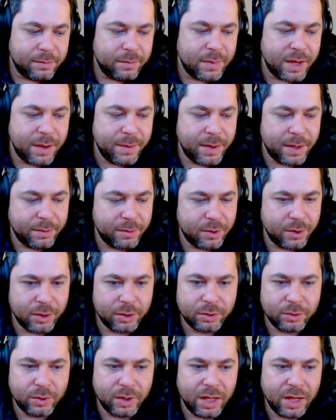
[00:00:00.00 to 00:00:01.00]
maybe I'm
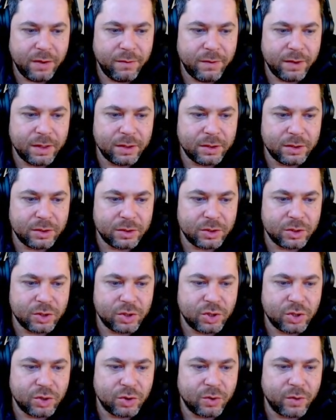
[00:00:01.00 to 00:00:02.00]
going to even
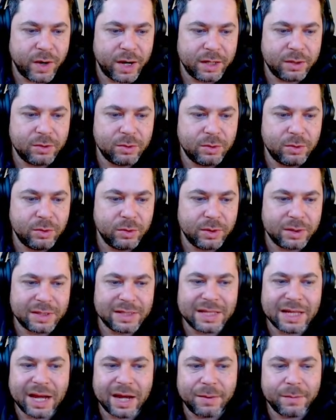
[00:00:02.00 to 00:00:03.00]
try to do it
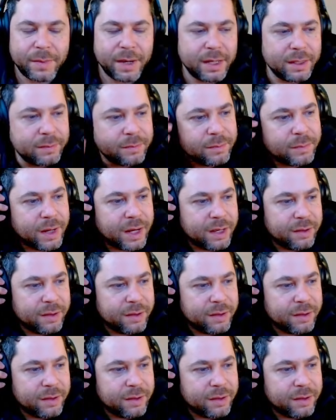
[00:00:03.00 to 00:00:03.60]
now. My